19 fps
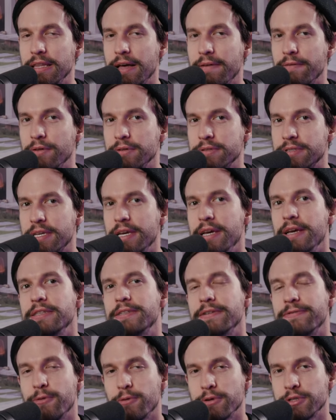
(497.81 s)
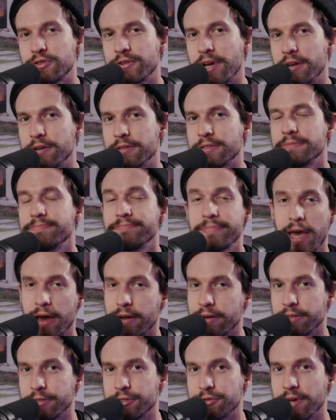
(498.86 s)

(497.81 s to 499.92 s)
levels to force traders out of the